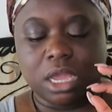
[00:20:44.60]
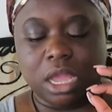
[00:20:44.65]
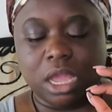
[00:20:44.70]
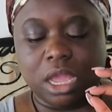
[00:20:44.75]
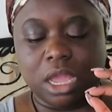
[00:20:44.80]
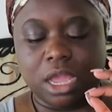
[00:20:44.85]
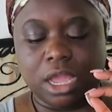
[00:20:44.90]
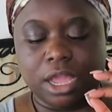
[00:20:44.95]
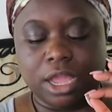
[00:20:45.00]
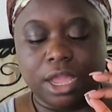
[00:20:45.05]

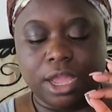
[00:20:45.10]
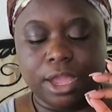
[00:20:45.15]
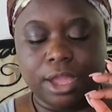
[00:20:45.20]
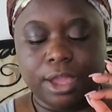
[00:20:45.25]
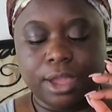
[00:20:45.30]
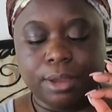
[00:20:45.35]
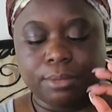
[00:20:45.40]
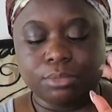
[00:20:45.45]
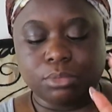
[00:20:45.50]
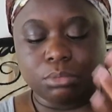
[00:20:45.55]

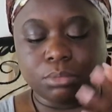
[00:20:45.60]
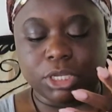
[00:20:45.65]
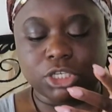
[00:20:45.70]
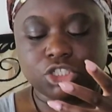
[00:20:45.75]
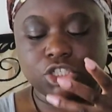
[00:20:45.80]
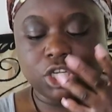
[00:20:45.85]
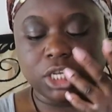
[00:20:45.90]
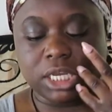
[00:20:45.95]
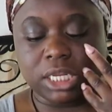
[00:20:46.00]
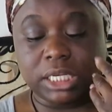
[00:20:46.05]
um, make
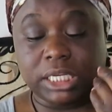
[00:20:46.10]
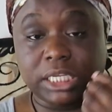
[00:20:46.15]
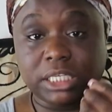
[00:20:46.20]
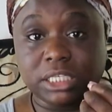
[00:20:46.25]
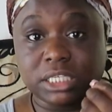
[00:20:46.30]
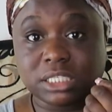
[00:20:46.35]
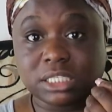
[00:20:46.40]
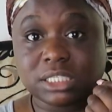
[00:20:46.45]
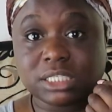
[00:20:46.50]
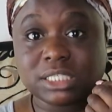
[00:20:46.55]
sure you clean
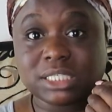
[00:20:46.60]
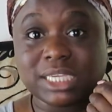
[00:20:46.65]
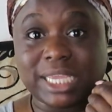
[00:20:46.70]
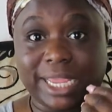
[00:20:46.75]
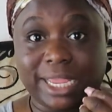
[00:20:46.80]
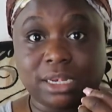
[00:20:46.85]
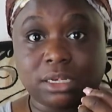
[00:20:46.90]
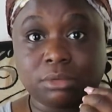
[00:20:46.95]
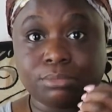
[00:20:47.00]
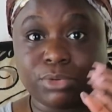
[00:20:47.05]
your
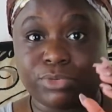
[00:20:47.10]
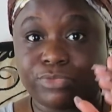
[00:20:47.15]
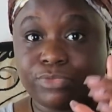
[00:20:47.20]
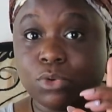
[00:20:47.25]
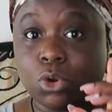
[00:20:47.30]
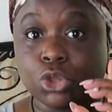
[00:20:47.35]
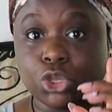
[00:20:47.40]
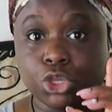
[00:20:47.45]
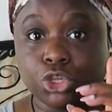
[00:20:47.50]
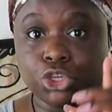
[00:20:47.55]
skin
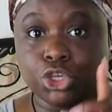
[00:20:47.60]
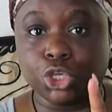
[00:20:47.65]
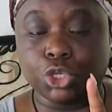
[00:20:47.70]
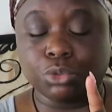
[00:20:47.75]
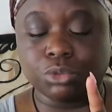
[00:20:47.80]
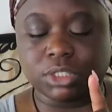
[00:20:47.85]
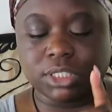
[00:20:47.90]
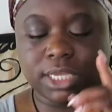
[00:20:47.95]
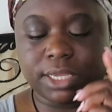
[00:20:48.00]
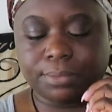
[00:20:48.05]
before you
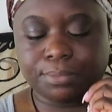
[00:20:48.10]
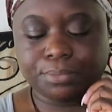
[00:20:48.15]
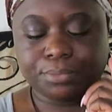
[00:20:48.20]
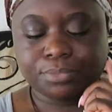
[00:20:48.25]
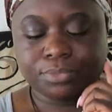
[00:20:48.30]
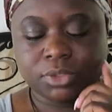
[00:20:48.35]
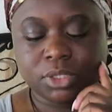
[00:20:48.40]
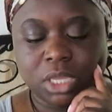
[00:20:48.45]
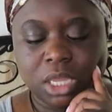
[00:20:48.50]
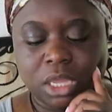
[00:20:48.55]
use
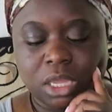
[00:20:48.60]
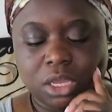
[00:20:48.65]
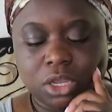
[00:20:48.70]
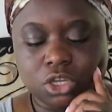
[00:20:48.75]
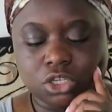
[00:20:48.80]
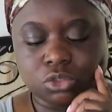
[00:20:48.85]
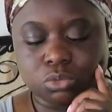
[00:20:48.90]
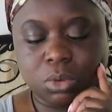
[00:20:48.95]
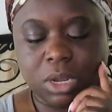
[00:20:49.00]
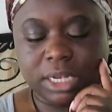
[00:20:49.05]
it
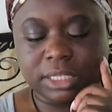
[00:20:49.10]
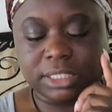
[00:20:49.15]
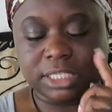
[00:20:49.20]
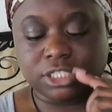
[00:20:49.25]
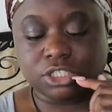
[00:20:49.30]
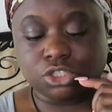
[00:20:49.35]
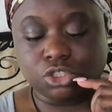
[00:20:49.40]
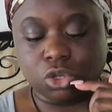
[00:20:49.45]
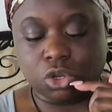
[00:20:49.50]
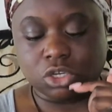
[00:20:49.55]
because what
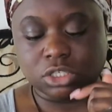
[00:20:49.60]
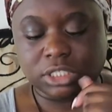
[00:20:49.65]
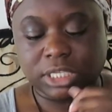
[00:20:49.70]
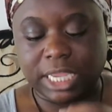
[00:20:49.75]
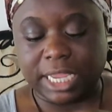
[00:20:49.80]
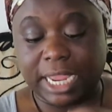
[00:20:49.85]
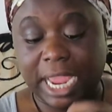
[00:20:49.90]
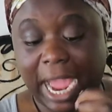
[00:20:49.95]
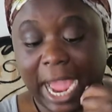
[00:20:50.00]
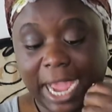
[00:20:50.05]
this
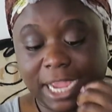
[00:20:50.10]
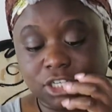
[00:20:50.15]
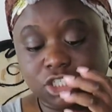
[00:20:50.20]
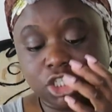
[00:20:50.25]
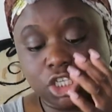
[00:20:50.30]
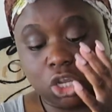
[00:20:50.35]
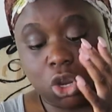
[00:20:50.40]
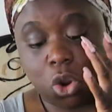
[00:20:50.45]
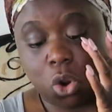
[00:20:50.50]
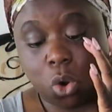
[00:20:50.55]
does it
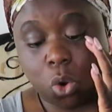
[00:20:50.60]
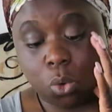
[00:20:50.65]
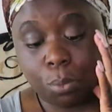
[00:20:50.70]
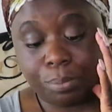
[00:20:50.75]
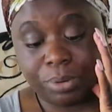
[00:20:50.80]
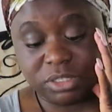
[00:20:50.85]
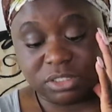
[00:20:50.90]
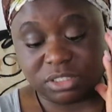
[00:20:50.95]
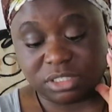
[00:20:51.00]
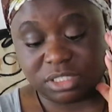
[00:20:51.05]
actually
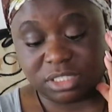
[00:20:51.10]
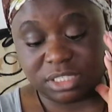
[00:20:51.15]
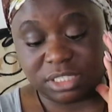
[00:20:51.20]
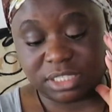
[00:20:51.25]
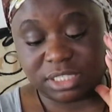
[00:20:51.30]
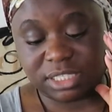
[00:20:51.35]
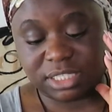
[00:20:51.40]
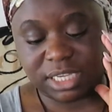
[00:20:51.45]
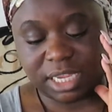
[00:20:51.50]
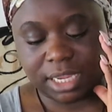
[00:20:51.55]
opens the
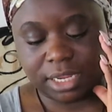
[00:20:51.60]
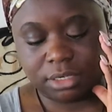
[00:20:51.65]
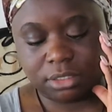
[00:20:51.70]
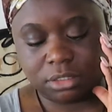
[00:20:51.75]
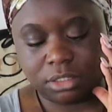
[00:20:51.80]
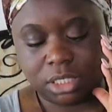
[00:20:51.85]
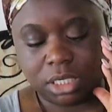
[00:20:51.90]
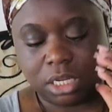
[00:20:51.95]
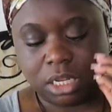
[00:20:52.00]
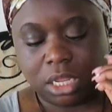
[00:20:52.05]
skin
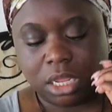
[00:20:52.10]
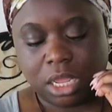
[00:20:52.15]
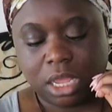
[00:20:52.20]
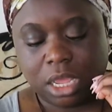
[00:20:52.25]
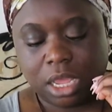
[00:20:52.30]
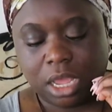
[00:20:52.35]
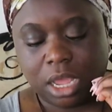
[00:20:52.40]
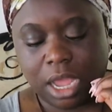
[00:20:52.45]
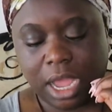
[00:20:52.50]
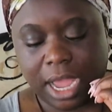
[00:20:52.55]

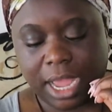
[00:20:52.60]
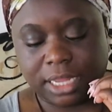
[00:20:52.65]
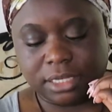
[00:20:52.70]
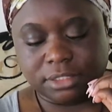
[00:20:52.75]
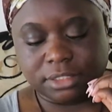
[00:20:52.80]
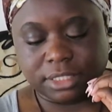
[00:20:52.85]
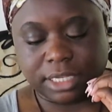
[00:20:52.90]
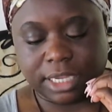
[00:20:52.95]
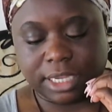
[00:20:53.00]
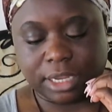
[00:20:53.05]

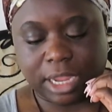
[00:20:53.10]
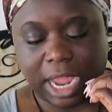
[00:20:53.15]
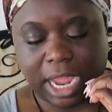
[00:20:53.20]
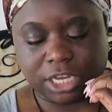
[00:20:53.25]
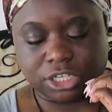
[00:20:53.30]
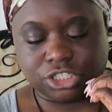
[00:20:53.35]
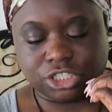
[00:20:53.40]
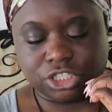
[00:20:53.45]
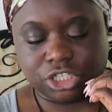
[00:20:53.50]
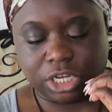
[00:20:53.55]
and it
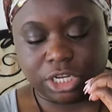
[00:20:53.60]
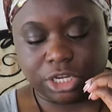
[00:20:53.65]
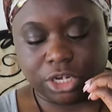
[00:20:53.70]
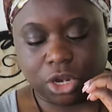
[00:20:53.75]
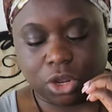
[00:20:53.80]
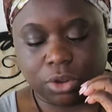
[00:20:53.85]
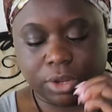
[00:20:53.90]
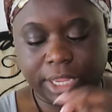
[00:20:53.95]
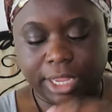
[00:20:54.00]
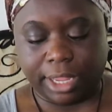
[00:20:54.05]
actually you
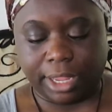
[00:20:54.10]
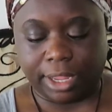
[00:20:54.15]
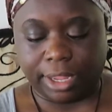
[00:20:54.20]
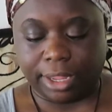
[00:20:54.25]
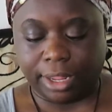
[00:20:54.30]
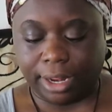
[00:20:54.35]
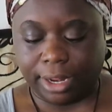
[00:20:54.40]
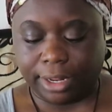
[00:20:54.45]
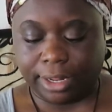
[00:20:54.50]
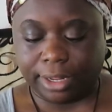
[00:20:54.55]
know
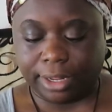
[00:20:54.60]
it,